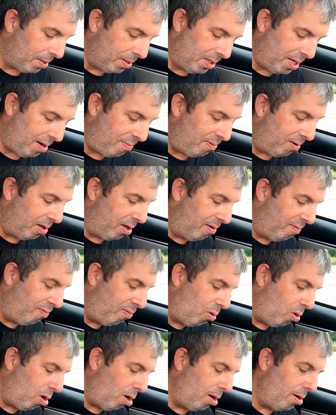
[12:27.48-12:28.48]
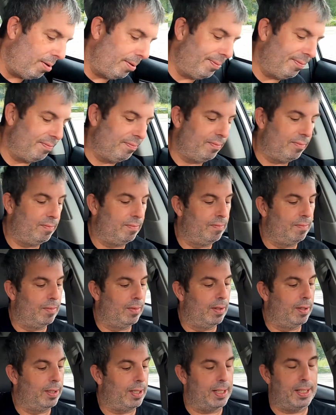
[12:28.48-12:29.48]
Definitely a four.
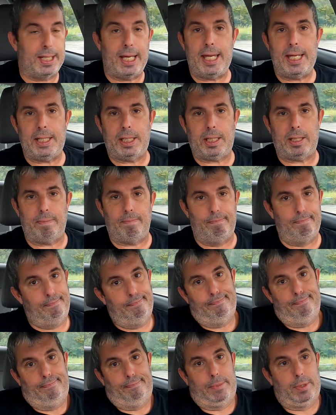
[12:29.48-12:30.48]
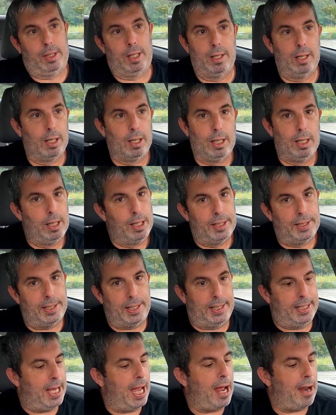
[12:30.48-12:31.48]
The taste,
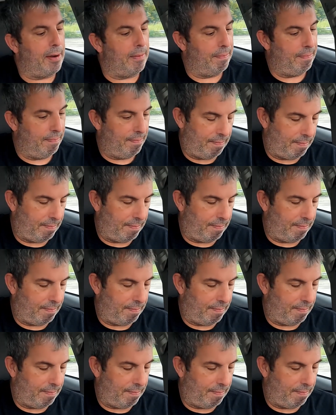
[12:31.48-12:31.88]
it's a ten.